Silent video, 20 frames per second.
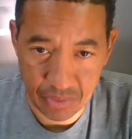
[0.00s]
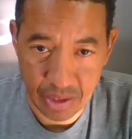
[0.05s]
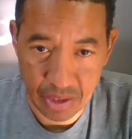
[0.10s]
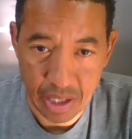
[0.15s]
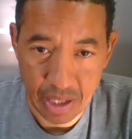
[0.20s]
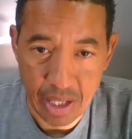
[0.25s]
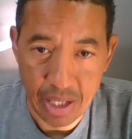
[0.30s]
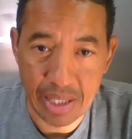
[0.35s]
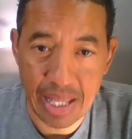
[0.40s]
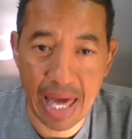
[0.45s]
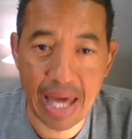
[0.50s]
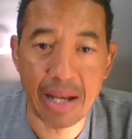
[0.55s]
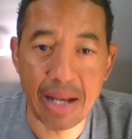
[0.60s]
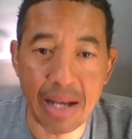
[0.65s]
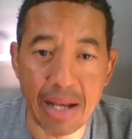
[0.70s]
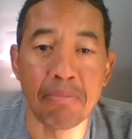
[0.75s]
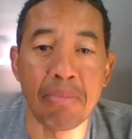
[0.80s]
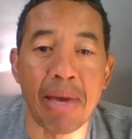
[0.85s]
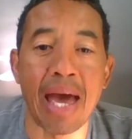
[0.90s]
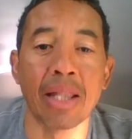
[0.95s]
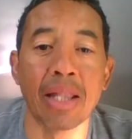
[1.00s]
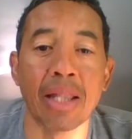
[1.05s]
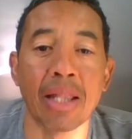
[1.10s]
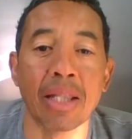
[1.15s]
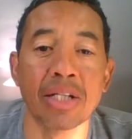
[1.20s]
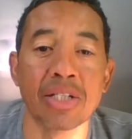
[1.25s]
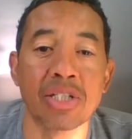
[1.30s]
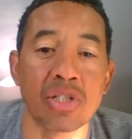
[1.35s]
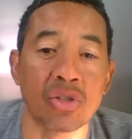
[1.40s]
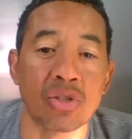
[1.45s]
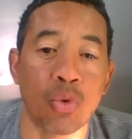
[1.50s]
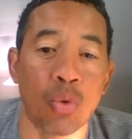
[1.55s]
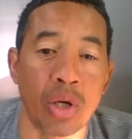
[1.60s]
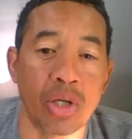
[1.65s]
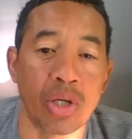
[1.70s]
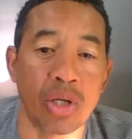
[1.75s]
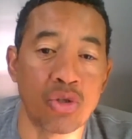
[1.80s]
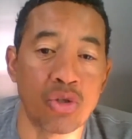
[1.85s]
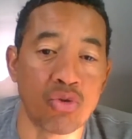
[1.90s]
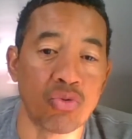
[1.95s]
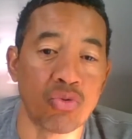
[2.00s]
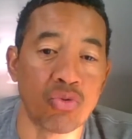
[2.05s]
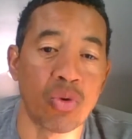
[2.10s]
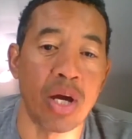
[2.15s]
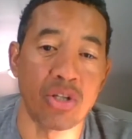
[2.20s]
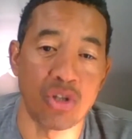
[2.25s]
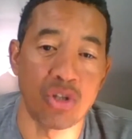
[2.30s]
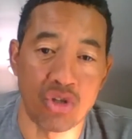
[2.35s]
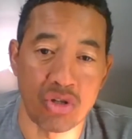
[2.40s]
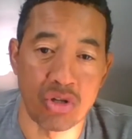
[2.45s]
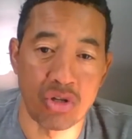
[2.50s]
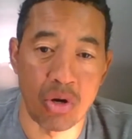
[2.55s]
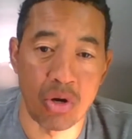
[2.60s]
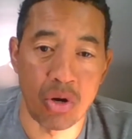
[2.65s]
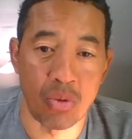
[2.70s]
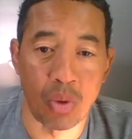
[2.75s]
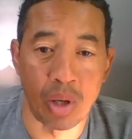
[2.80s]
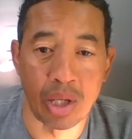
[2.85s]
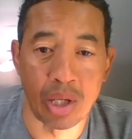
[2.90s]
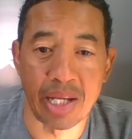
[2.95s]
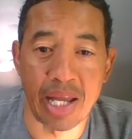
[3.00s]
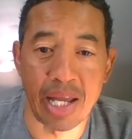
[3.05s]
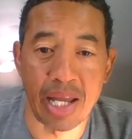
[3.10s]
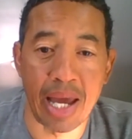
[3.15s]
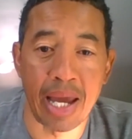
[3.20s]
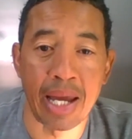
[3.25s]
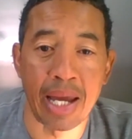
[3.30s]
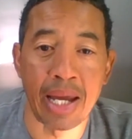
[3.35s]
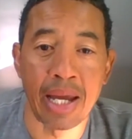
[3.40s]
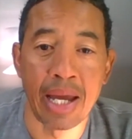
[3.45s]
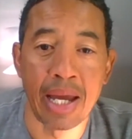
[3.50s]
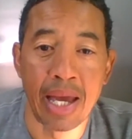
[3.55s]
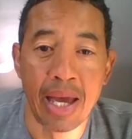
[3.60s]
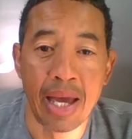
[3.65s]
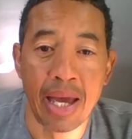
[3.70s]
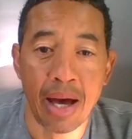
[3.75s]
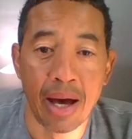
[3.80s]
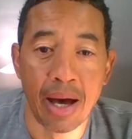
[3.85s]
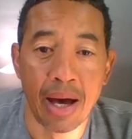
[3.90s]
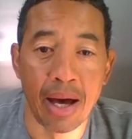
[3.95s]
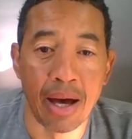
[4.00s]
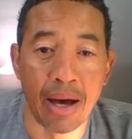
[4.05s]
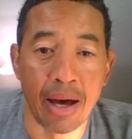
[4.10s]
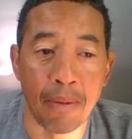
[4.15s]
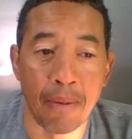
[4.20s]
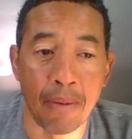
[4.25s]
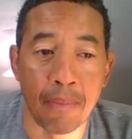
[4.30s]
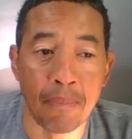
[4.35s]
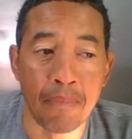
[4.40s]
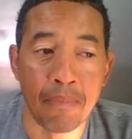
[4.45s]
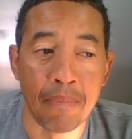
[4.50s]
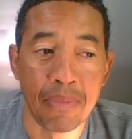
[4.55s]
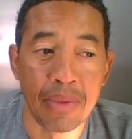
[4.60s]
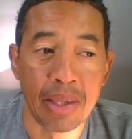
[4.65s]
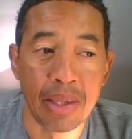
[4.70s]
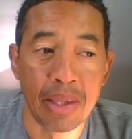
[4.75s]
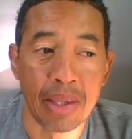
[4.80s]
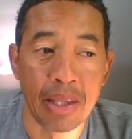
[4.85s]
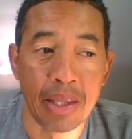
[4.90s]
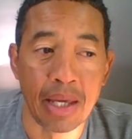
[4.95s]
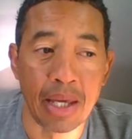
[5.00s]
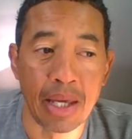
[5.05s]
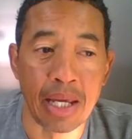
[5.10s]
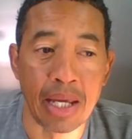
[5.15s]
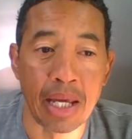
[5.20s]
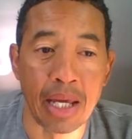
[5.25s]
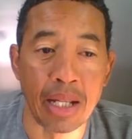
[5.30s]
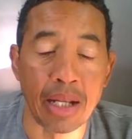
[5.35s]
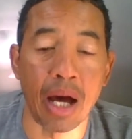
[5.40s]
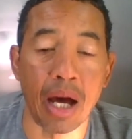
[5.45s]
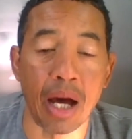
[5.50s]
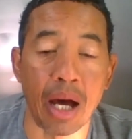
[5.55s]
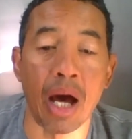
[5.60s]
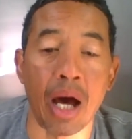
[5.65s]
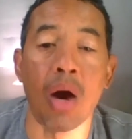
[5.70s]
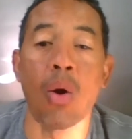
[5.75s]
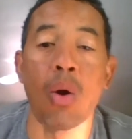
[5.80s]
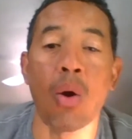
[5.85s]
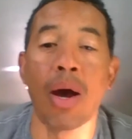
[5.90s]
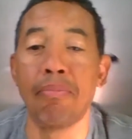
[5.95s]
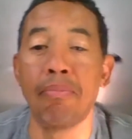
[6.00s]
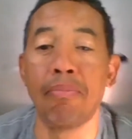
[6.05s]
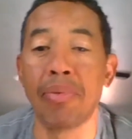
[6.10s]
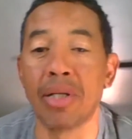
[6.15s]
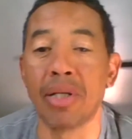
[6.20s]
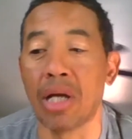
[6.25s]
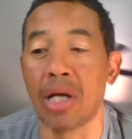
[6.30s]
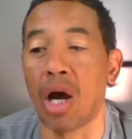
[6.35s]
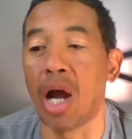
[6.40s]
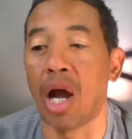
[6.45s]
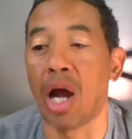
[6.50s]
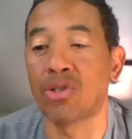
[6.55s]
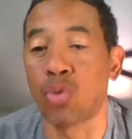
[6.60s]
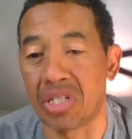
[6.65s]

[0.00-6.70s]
That imbalance is going to register one day and I twisted my back,